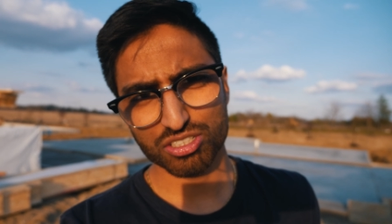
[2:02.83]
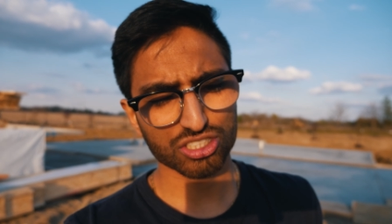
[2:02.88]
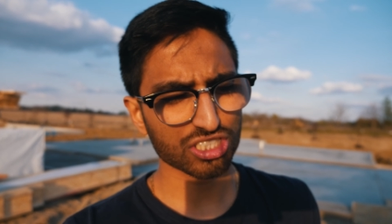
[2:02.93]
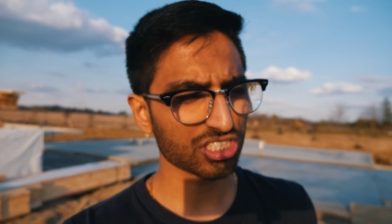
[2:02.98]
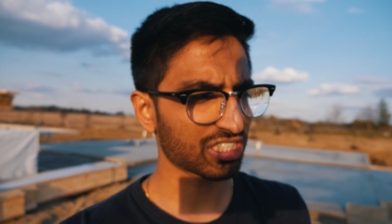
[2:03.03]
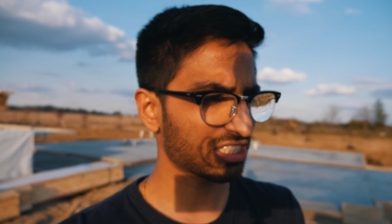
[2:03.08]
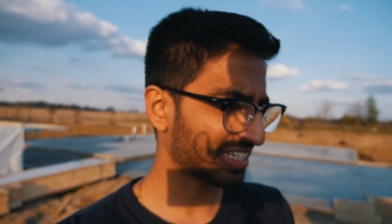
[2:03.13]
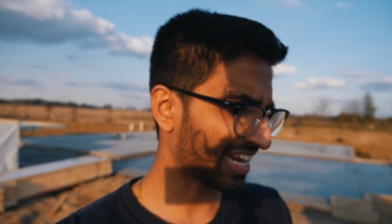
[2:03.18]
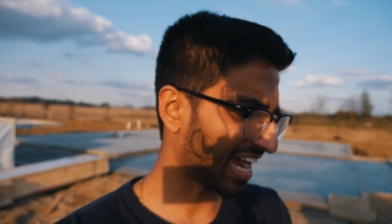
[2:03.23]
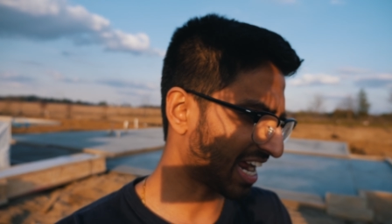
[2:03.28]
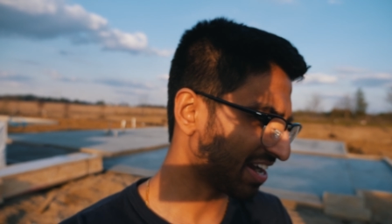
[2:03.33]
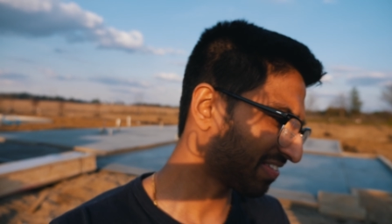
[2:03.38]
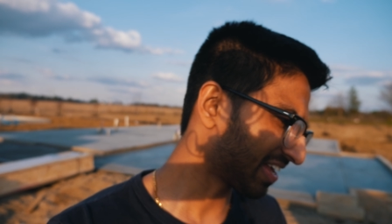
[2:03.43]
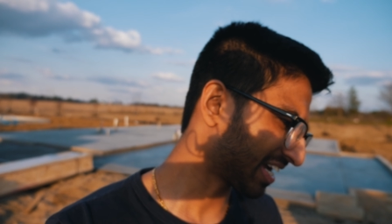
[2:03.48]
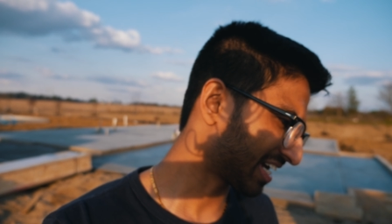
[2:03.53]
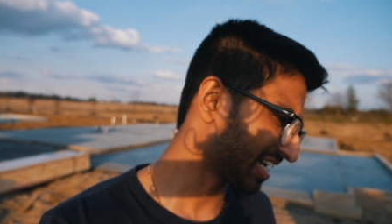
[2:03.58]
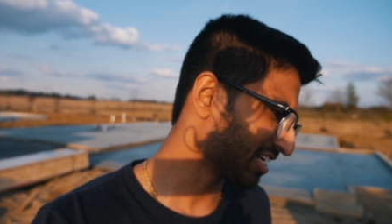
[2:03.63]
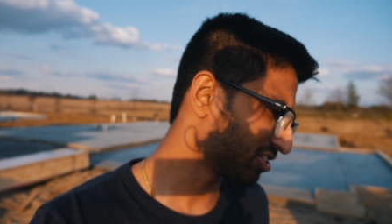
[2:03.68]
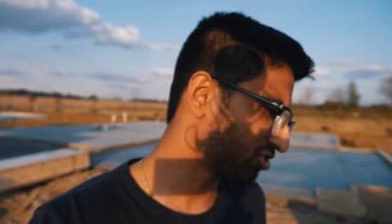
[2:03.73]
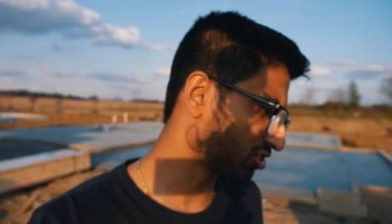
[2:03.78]
is just kind of
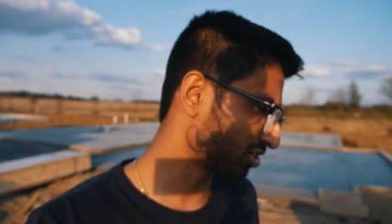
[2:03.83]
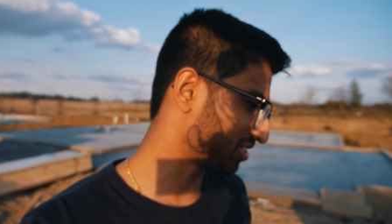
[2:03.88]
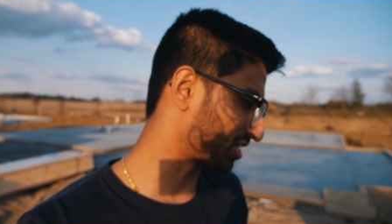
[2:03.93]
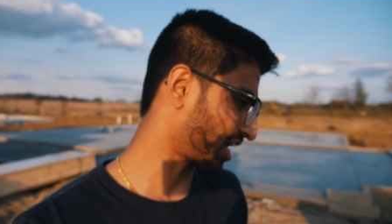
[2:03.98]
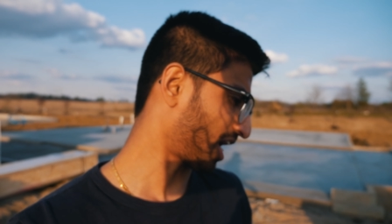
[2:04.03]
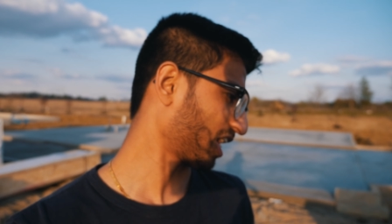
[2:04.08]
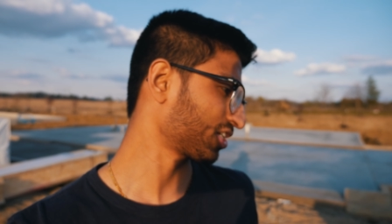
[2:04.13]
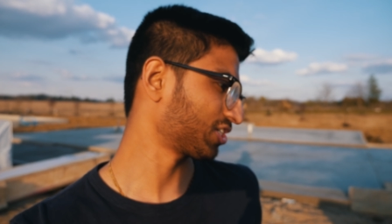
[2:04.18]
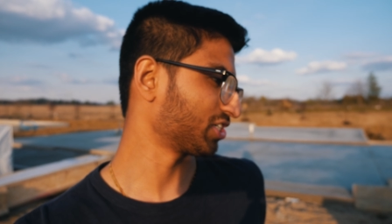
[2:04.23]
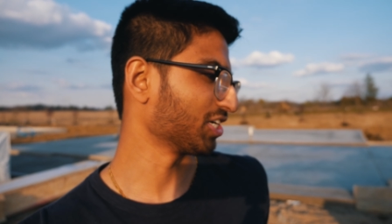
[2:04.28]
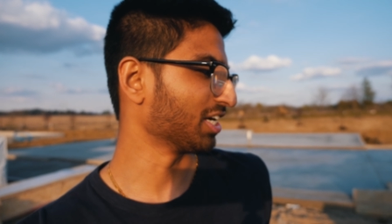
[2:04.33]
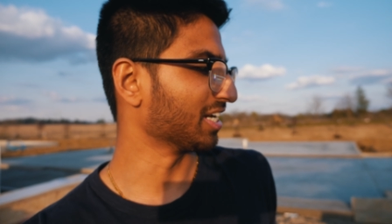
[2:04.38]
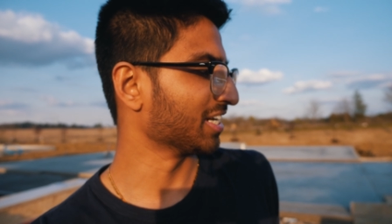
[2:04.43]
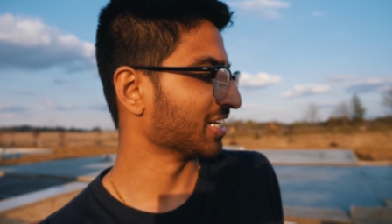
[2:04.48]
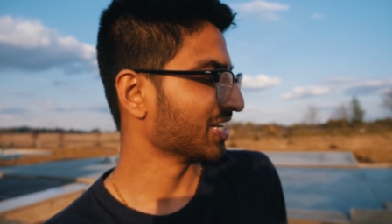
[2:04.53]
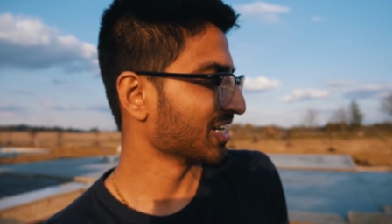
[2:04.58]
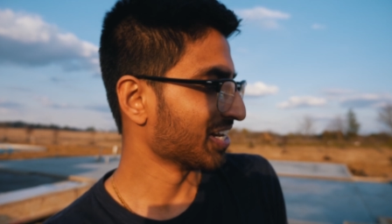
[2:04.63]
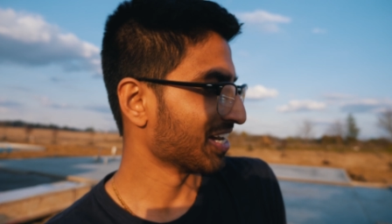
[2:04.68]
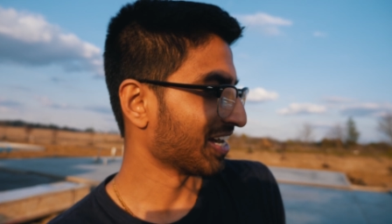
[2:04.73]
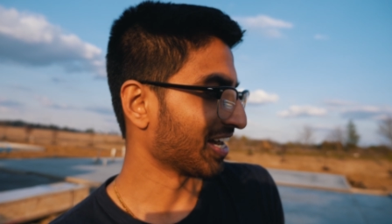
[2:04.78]
like an
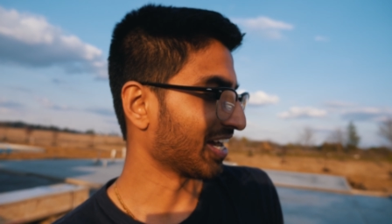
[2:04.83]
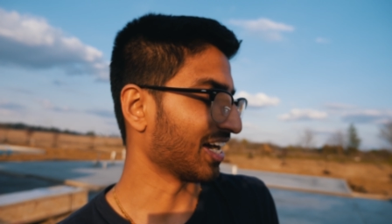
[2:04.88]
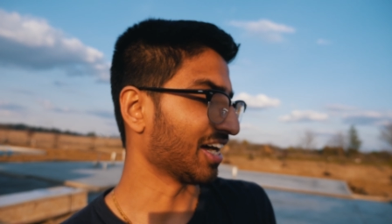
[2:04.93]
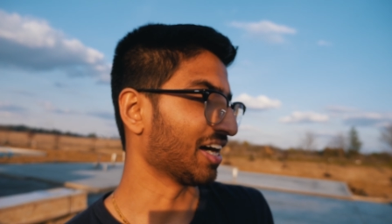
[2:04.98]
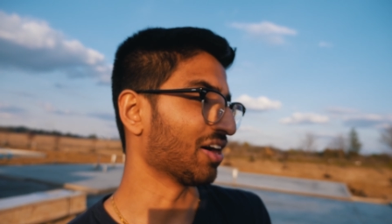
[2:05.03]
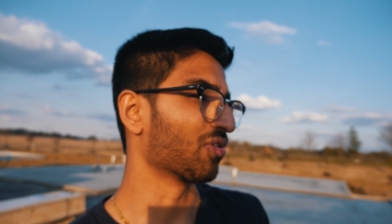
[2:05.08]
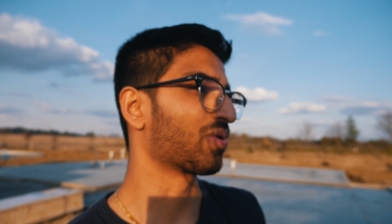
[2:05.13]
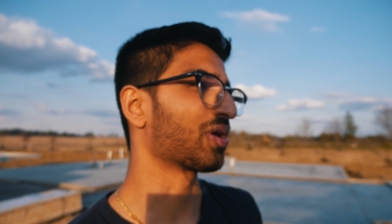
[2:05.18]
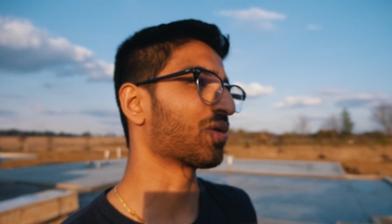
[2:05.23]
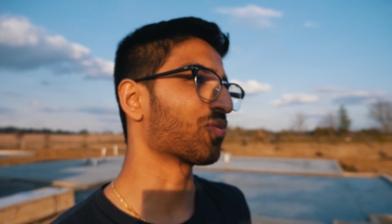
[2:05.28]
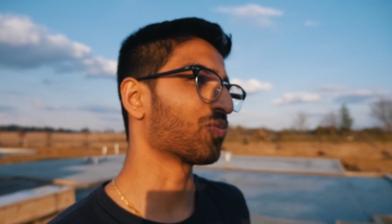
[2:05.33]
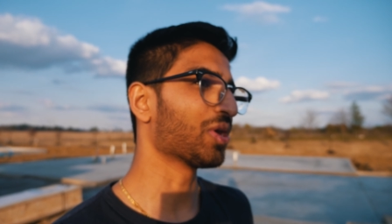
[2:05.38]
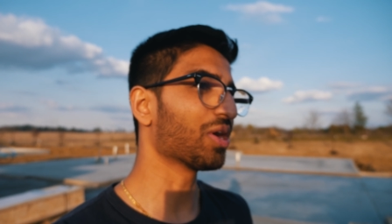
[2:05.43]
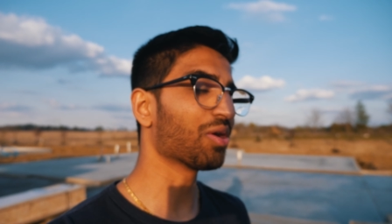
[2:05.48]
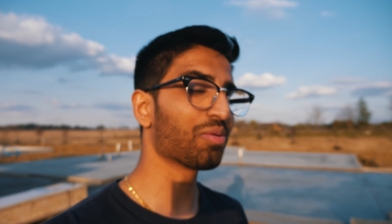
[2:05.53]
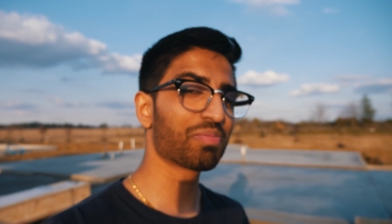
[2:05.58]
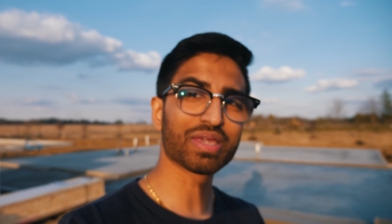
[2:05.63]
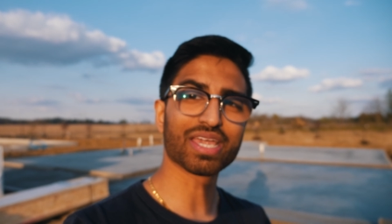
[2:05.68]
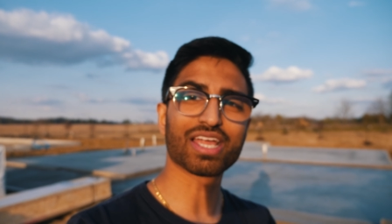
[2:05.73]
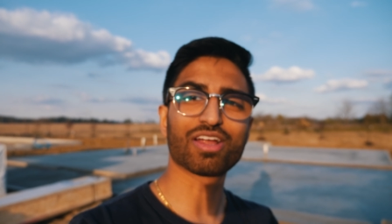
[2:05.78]
introduction. Uh, we
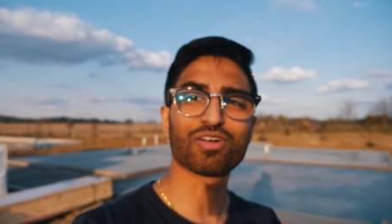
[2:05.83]
will be